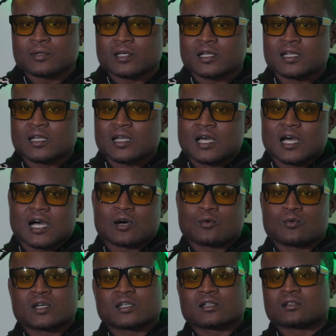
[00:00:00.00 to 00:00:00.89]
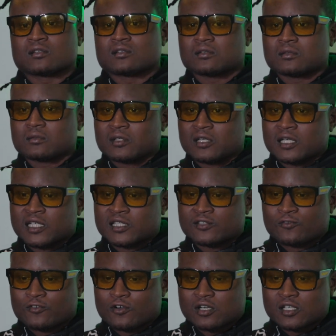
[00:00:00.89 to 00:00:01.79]
but I wasn't
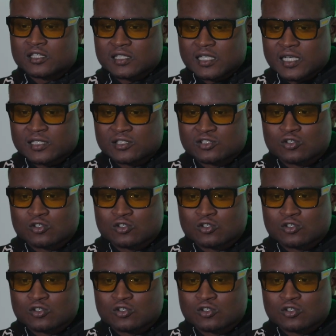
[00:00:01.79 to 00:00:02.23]
as far as like